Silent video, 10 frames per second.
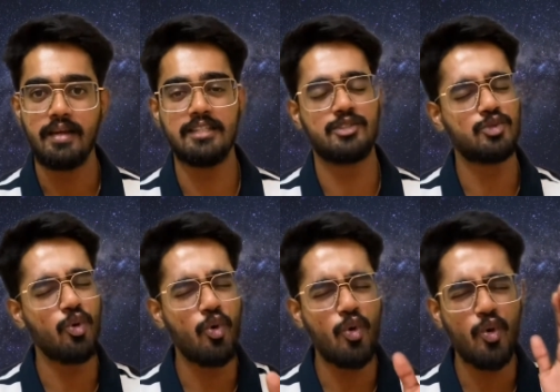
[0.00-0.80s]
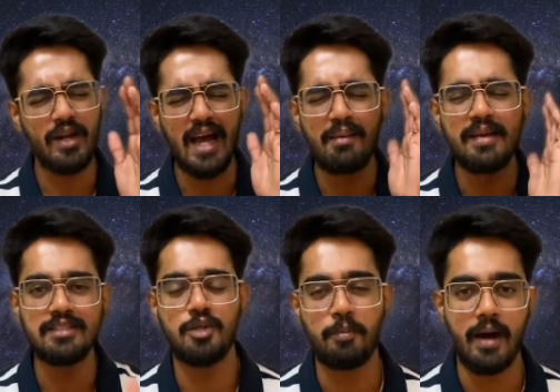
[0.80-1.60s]
It's so damn
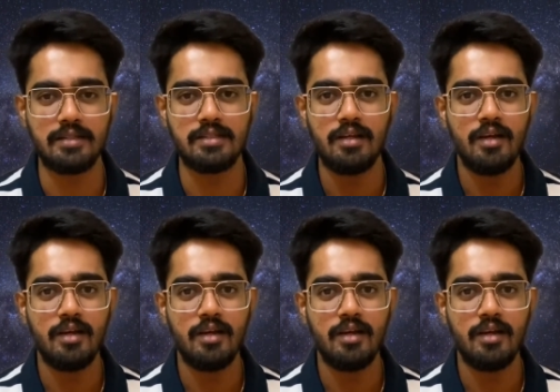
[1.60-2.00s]
easy to pass.